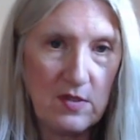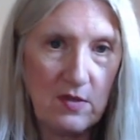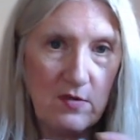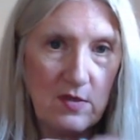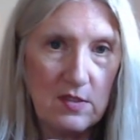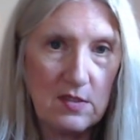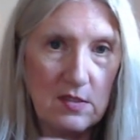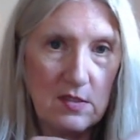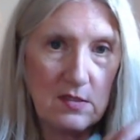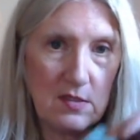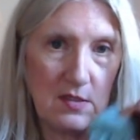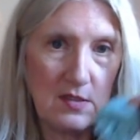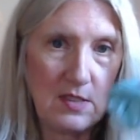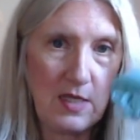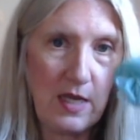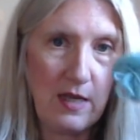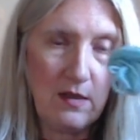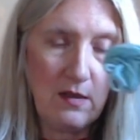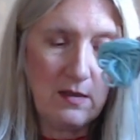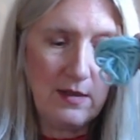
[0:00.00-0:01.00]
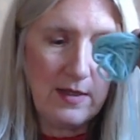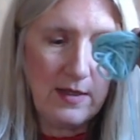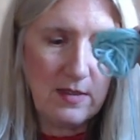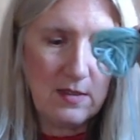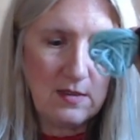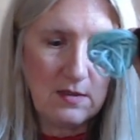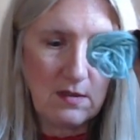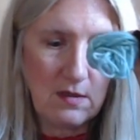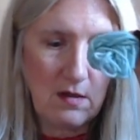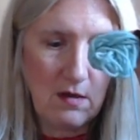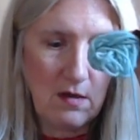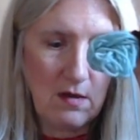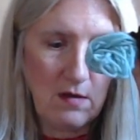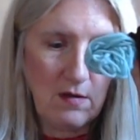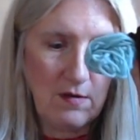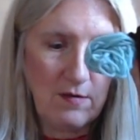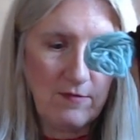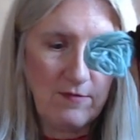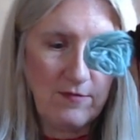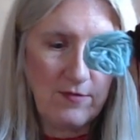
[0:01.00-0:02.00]
and this is the tail end
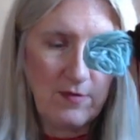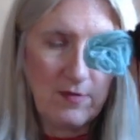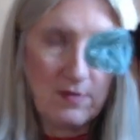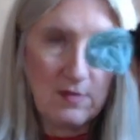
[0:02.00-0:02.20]
of